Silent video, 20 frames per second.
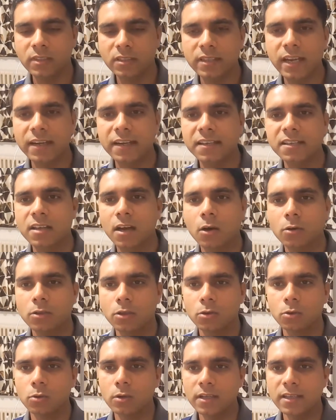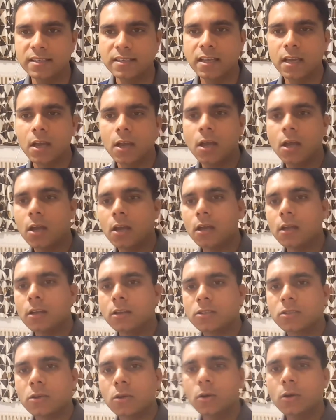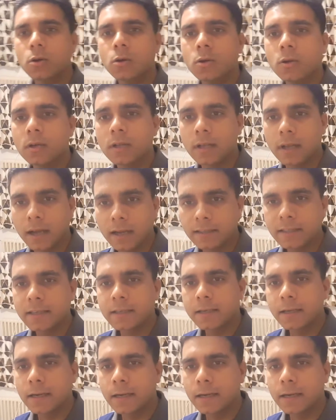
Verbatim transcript: That is how the rule is. So I think